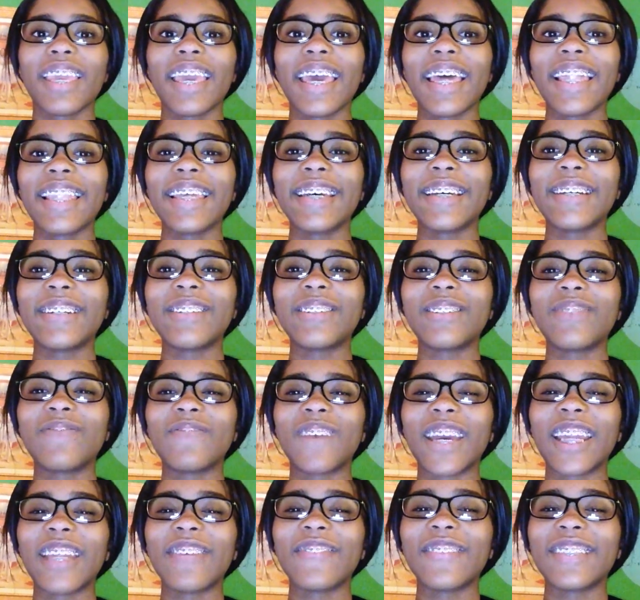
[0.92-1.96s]
Hello,
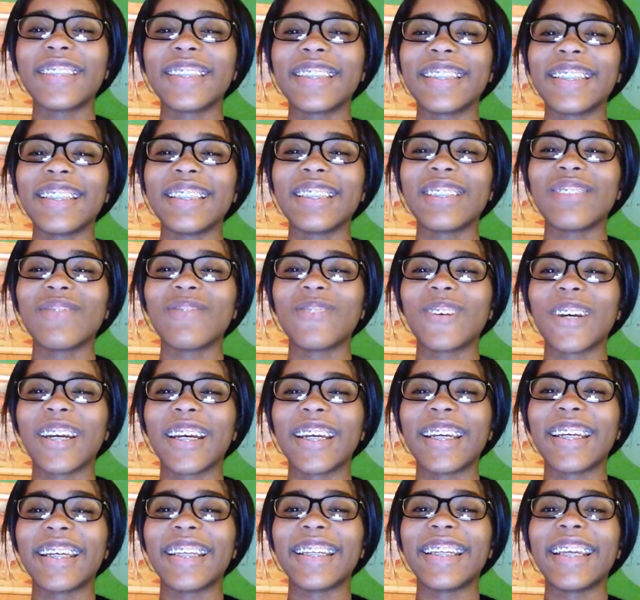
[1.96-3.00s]
my name is Tanisha
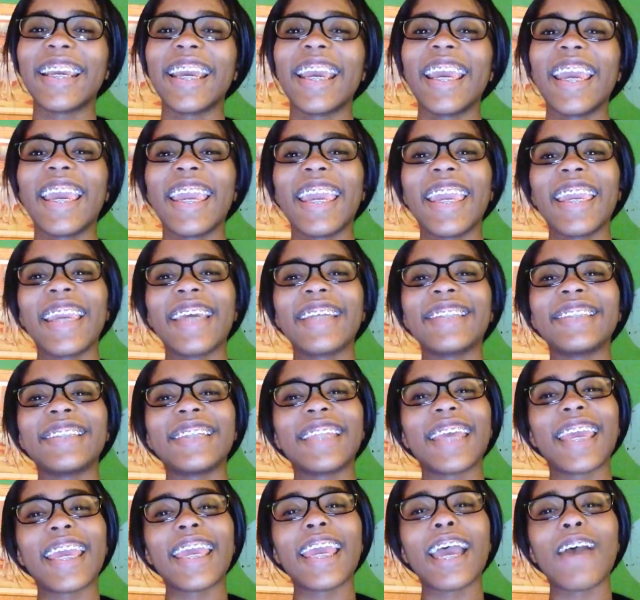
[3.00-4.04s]
Morton, and
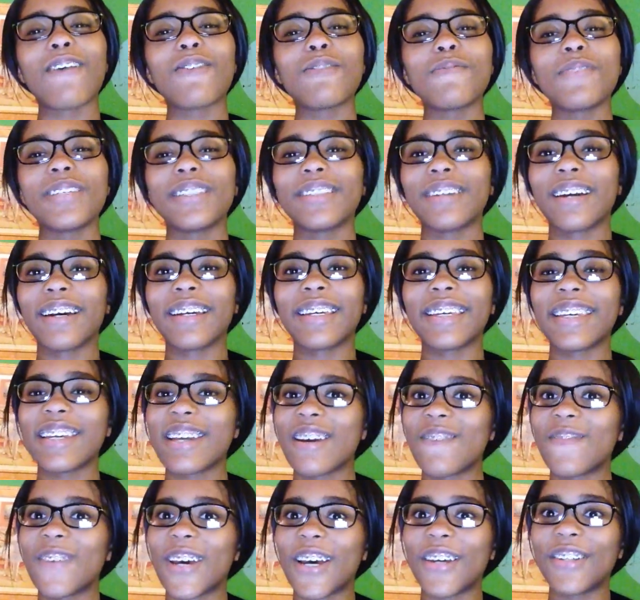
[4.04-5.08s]
today I will be talking
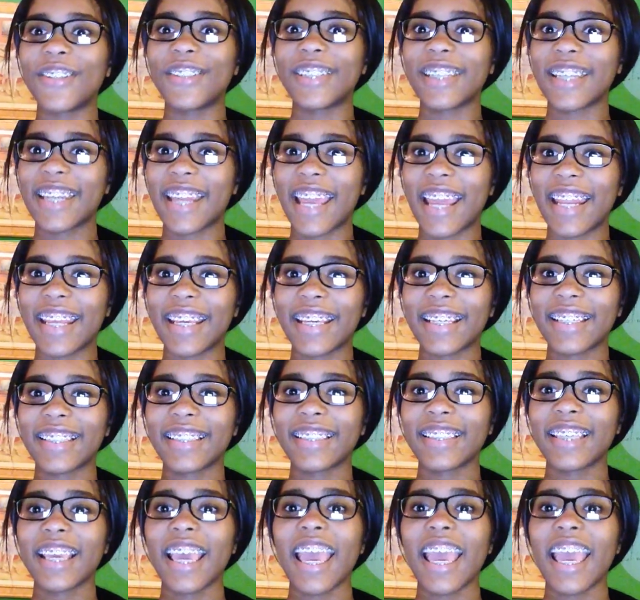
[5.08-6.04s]
about genetics.